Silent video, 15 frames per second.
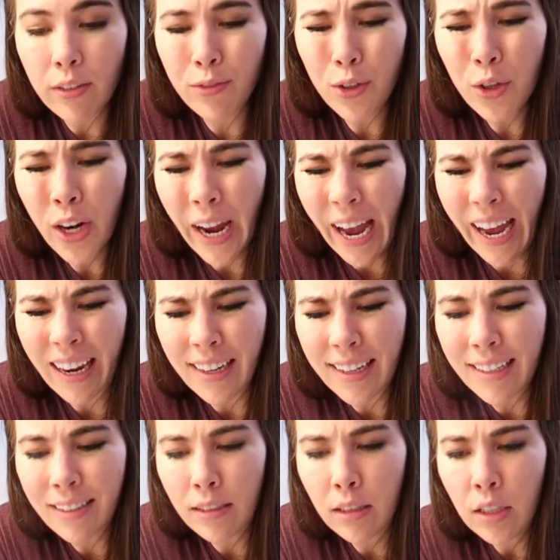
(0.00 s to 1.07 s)
If you're
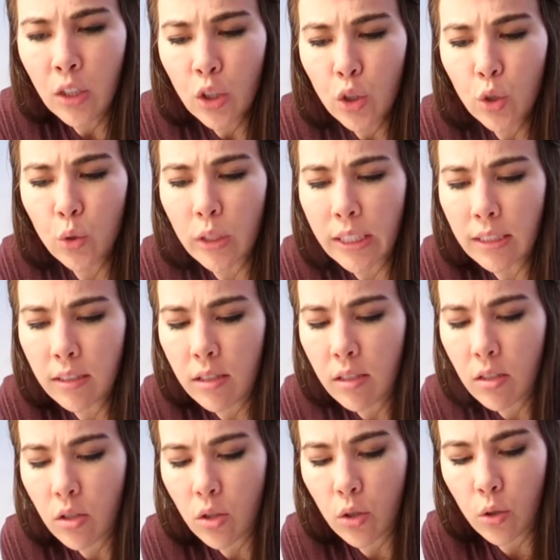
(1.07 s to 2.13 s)
adding
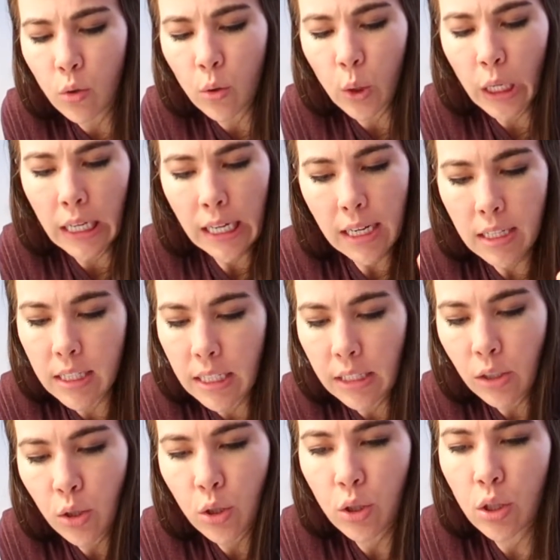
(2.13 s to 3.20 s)
greens to any
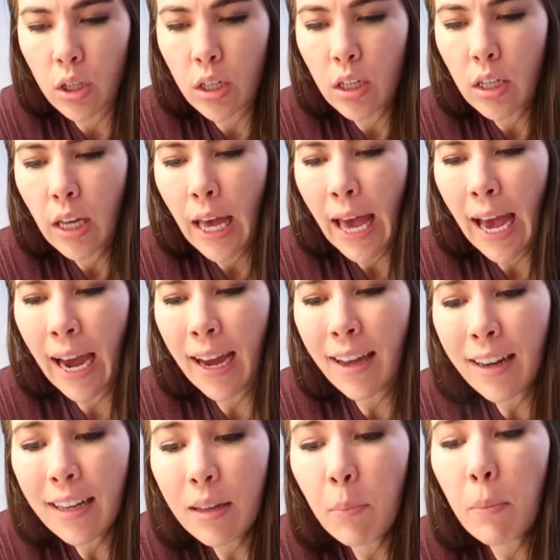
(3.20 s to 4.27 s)
dish,
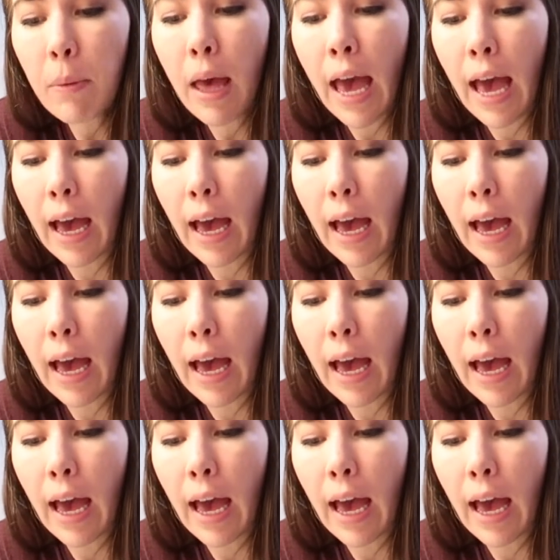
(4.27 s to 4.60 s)
add them